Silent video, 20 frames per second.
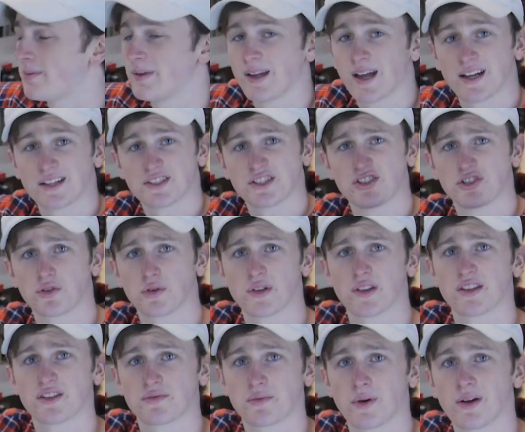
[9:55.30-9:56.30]
you guys
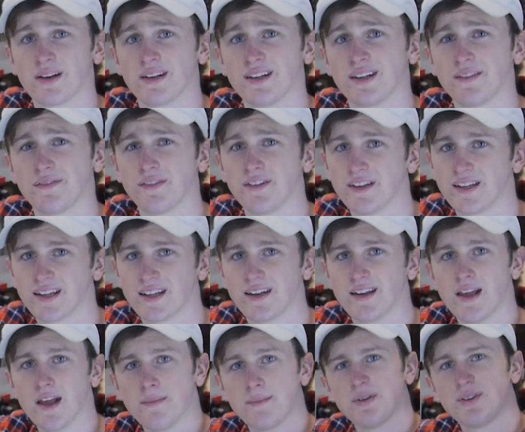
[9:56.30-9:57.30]
enjoyed this one, and if you
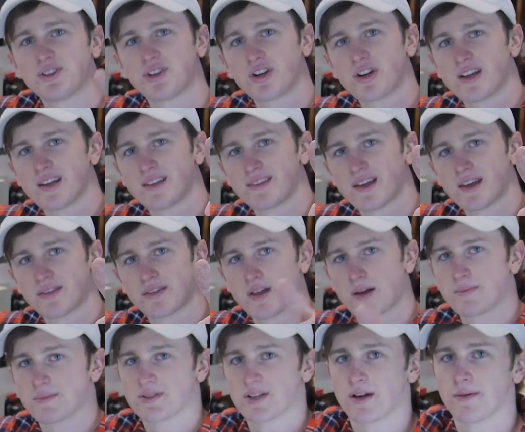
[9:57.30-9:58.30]
did, be sure to hit that
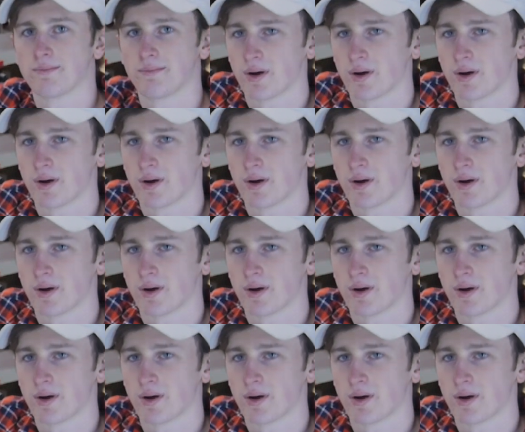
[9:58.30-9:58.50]
thumbs up